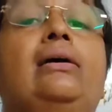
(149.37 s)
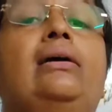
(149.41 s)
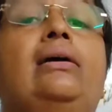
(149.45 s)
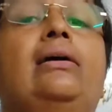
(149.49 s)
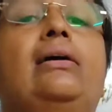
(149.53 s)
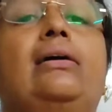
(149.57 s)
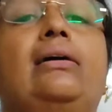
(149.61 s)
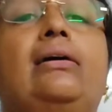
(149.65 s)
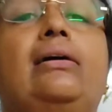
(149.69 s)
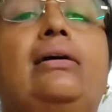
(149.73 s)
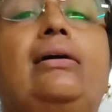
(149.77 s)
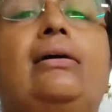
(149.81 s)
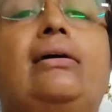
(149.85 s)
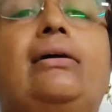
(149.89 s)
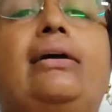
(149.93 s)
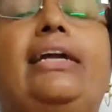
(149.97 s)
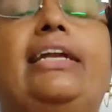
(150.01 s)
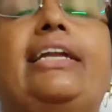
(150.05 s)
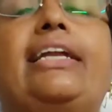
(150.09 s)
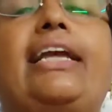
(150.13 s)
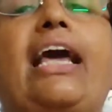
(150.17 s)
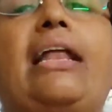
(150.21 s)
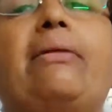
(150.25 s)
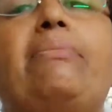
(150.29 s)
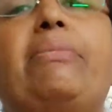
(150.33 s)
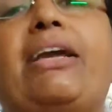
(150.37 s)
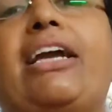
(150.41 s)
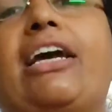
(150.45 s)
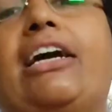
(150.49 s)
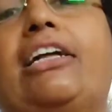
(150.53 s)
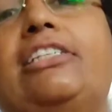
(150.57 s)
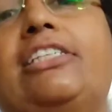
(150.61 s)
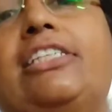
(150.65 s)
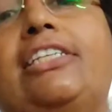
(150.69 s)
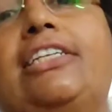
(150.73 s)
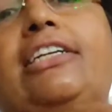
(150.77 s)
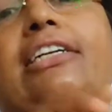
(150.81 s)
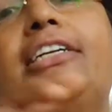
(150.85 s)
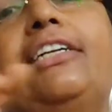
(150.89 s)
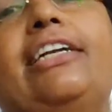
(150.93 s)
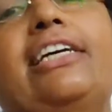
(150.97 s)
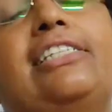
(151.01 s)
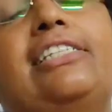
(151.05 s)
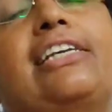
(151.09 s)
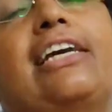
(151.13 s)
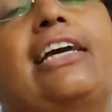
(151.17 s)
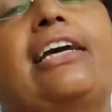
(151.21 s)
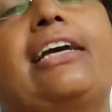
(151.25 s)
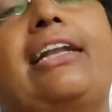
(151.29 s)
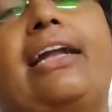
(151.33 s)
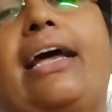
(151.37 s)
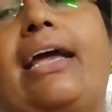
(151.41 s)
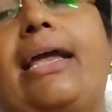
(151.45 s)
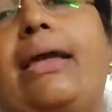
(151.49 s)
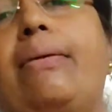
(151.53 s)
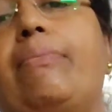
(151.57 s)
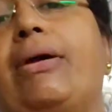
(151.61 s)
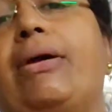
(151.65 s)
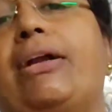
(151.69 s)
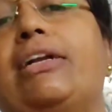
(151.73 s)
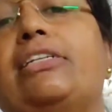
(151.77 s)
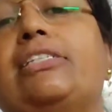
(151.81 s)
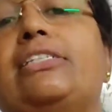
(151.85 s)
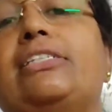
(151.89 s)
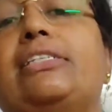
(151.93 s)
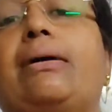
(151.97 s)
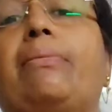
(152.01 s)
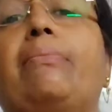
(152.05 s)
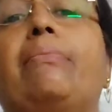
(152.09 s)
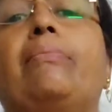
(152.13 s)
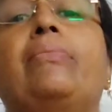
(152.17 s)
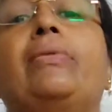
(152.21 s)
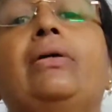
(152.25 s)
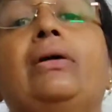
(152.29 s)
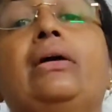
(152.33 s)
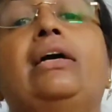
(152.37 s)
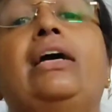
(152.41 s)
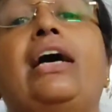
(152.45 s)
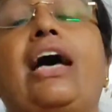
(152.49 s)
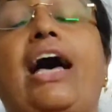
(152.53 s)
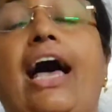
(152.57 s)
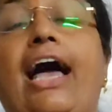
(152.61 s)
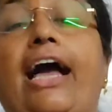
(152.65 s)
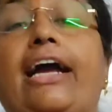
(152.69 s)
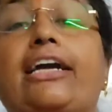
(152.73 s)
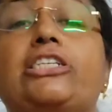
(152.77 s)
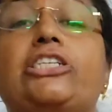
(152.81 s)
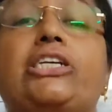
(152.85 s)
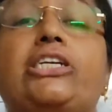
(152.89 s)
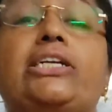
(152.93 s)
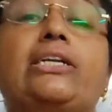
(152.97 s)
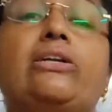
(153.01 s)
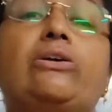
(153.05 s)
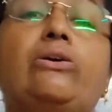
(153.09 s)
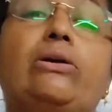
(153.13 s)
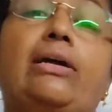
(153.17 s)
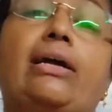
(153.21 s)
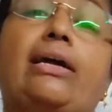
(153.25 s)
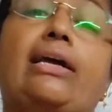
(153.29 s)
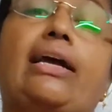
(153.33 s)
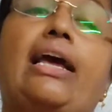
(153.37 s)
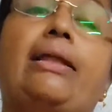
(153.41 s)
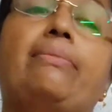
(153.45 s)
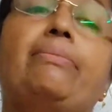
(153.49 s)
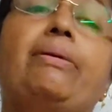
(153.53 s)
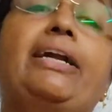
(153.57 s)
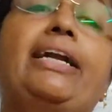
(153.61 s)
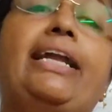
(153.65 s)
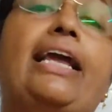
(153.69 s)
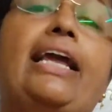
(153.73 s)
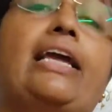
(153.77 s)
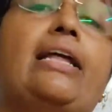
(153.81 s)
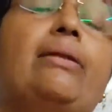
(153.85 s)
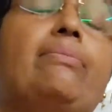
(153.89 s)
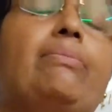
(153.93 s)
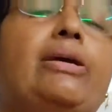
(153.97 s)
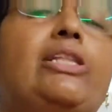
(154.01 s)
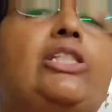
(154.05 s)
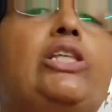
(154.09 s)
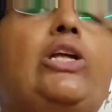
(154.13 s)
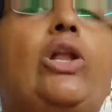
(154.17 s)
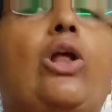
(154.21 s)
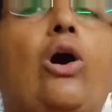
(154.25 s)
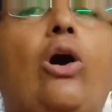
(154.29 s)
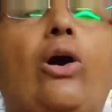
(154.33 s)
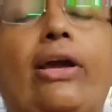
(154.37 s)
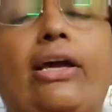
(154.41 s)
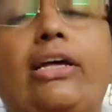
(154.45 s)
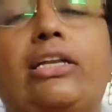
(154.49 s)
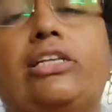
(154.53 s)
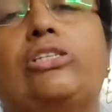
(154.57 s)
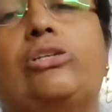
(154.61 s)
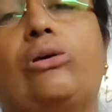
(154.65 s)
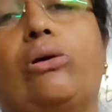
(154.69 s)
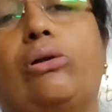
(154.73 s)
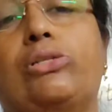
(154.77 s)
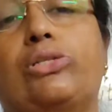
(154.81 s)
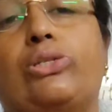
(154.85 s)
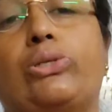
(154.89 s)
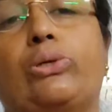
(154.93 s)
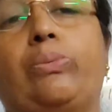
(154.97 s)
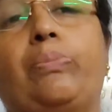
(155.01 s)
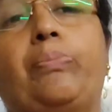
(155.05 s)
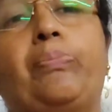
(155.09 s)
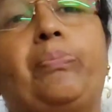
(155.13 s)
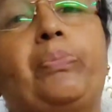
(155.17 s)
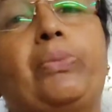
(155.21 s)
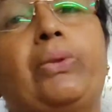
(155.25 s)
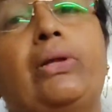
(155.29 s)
it can be considered as a crime and some action can be taken by the lawyers also.